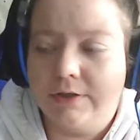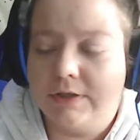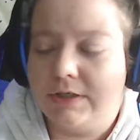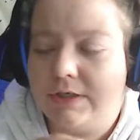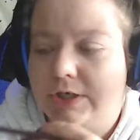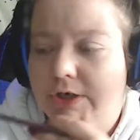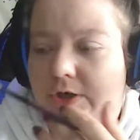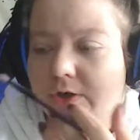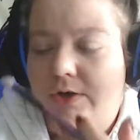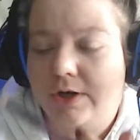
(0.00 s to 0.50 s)

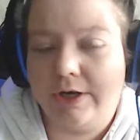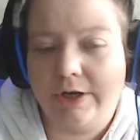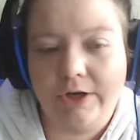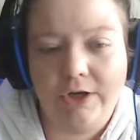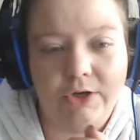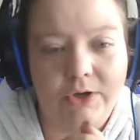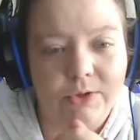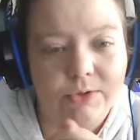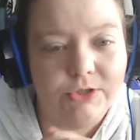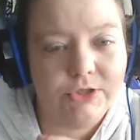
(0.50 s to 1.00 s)
During,
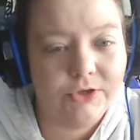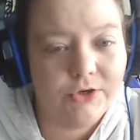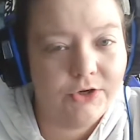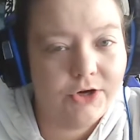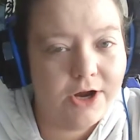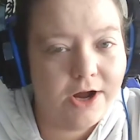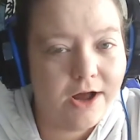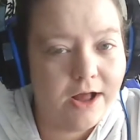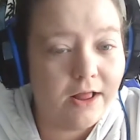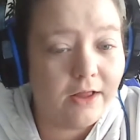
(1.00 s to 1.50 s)
you know, certain
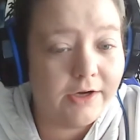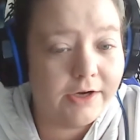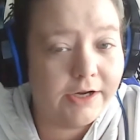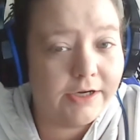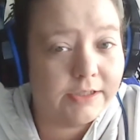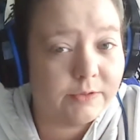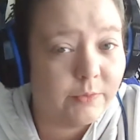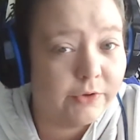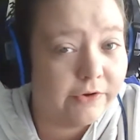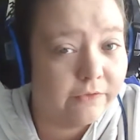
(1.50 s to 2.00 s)

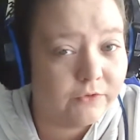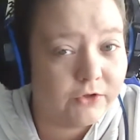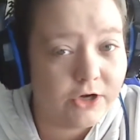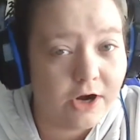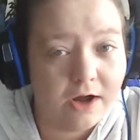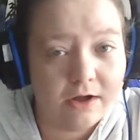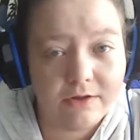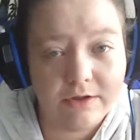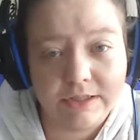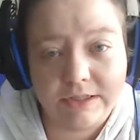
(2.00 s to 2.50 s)
holidays, we do
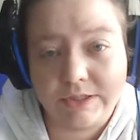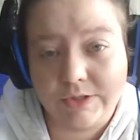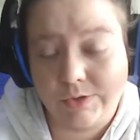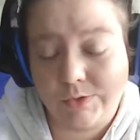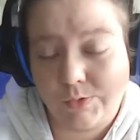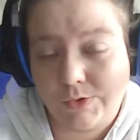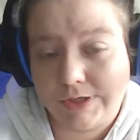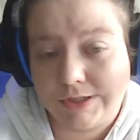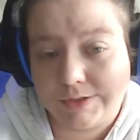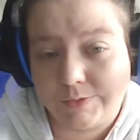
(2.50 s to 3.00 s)
chocolates and
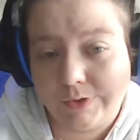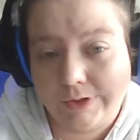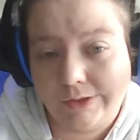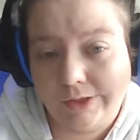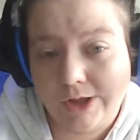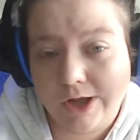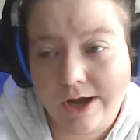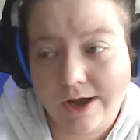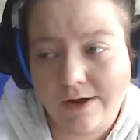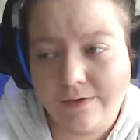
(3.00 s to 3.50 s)
the ones we
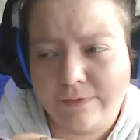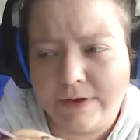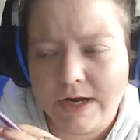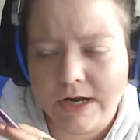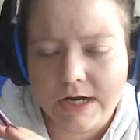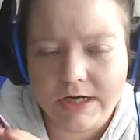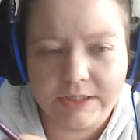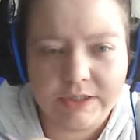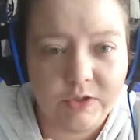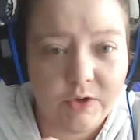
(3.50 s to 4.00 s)
love.
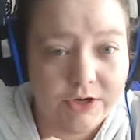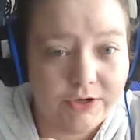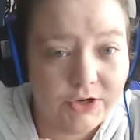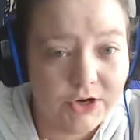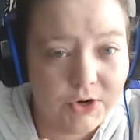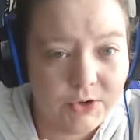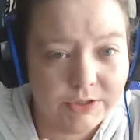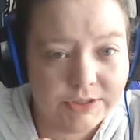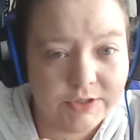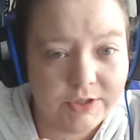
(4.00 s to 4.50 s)
So I
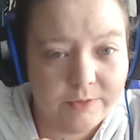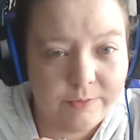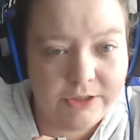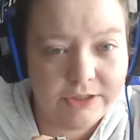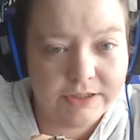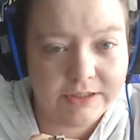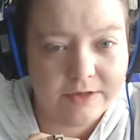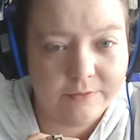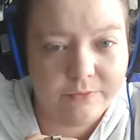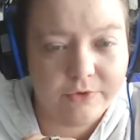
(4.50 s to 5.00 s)
know it's going to be
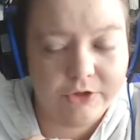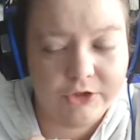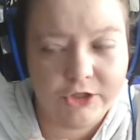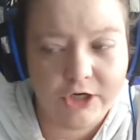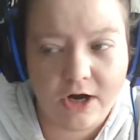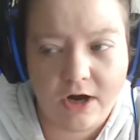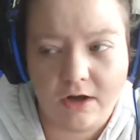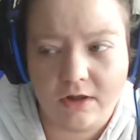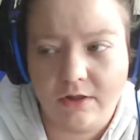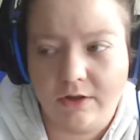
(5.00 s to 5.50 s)
something
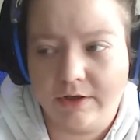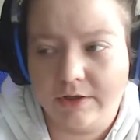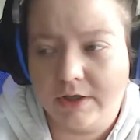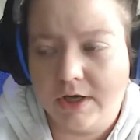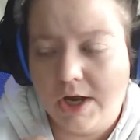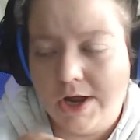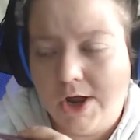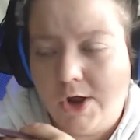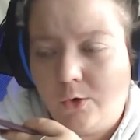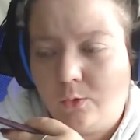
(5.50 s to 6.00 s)
chocolate.
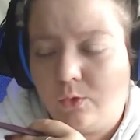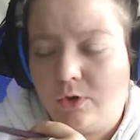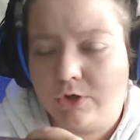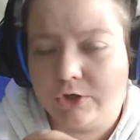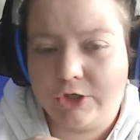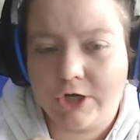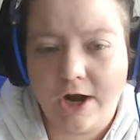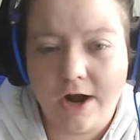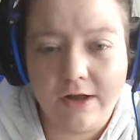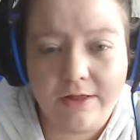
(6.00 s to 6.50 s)
Well,
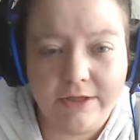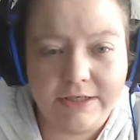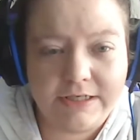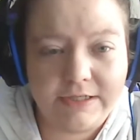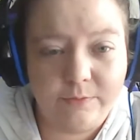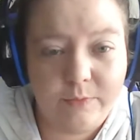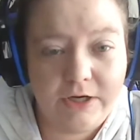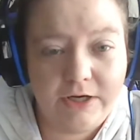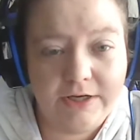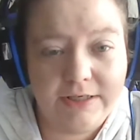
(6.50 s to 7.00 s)
chocolate
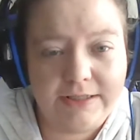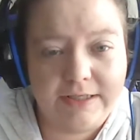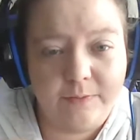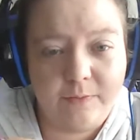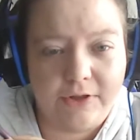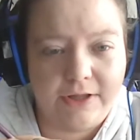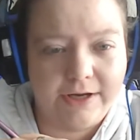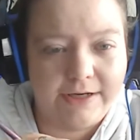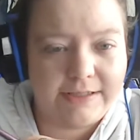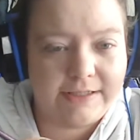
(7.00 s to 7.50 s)
to me
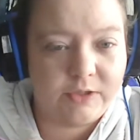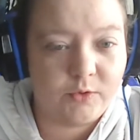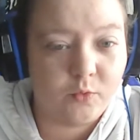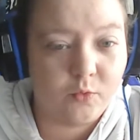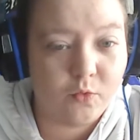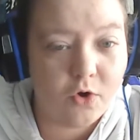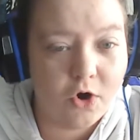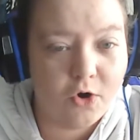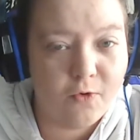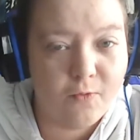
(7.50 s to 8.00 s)
symbolizes
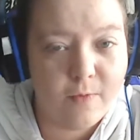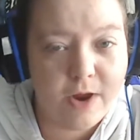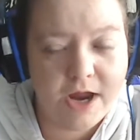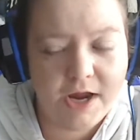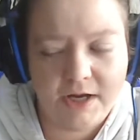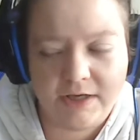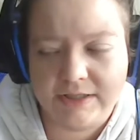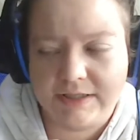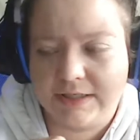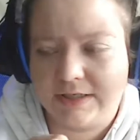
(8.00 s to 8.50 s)

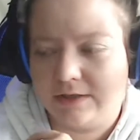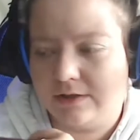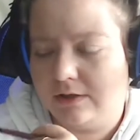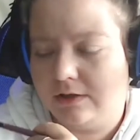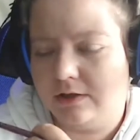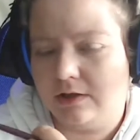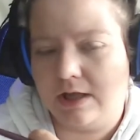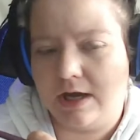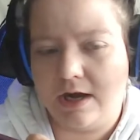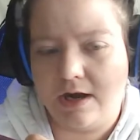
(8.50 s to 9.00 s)
romance and
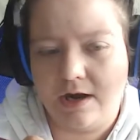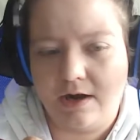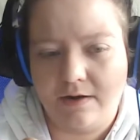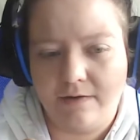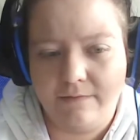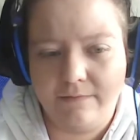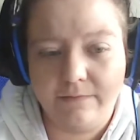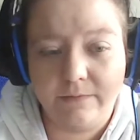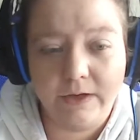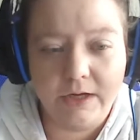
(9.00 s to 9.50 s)

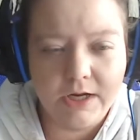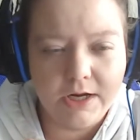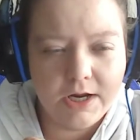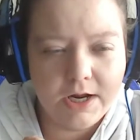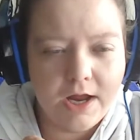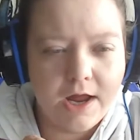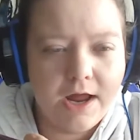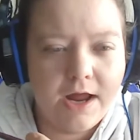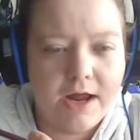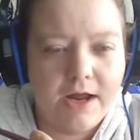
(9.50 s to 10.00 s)
love
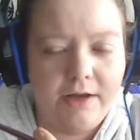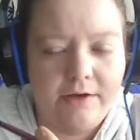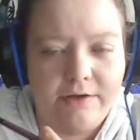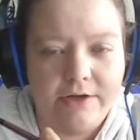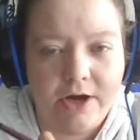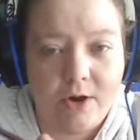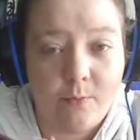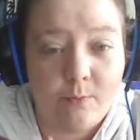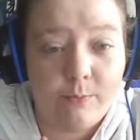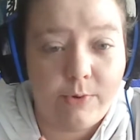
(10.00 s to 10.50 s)
and
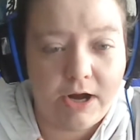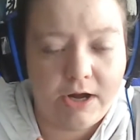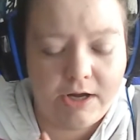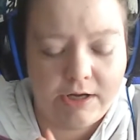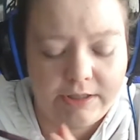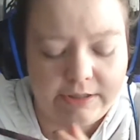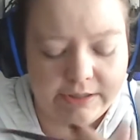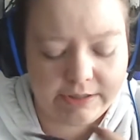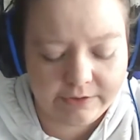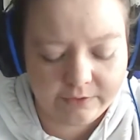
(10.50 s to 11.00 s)
a
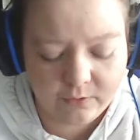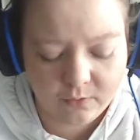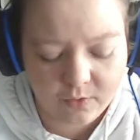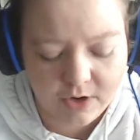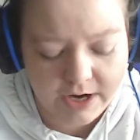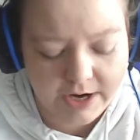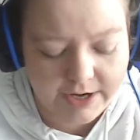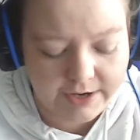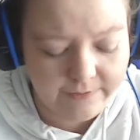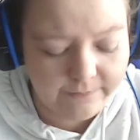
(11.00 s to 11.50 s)
bonding,
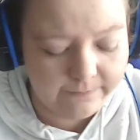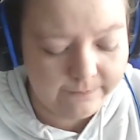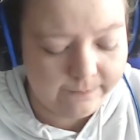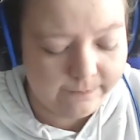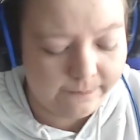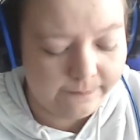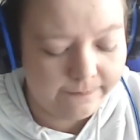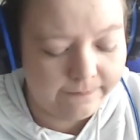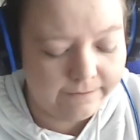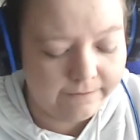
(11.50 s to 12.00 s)
right?
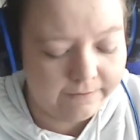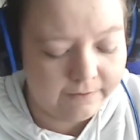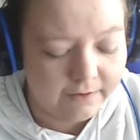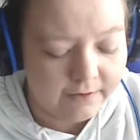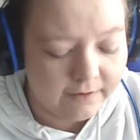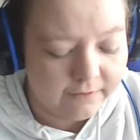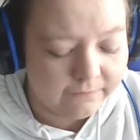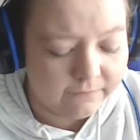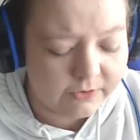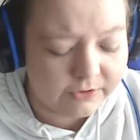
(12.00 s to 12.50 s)

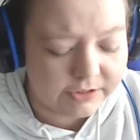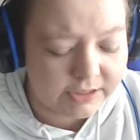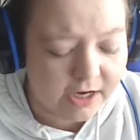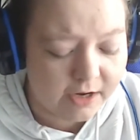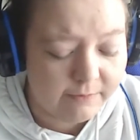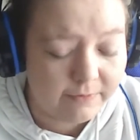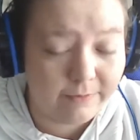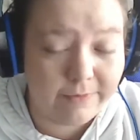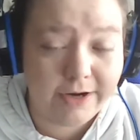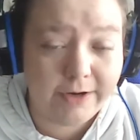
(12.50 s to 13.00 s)
For
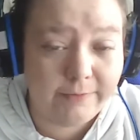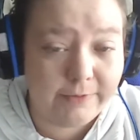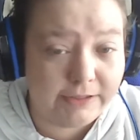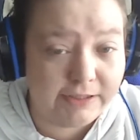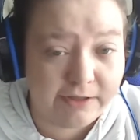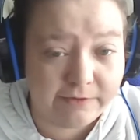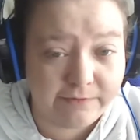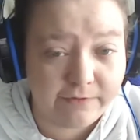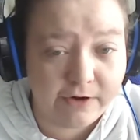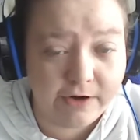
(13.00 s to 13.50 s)
some, it may be
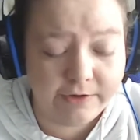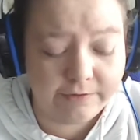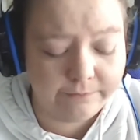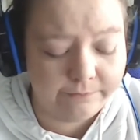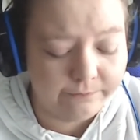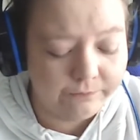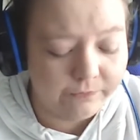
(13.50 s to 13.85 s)
different.